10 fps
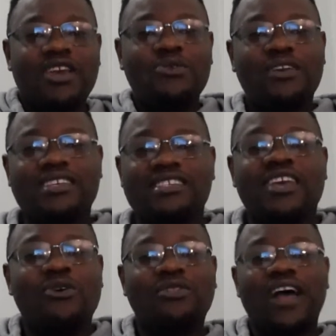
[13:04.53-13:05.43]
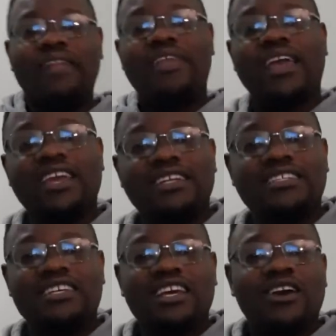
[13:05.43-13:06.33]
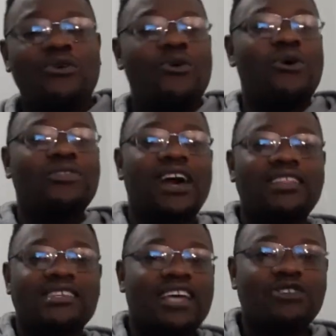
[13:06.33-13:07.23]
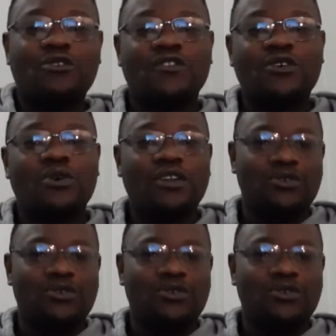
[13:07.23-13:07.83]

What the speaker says: you can say on the other end or on the other side of the coin.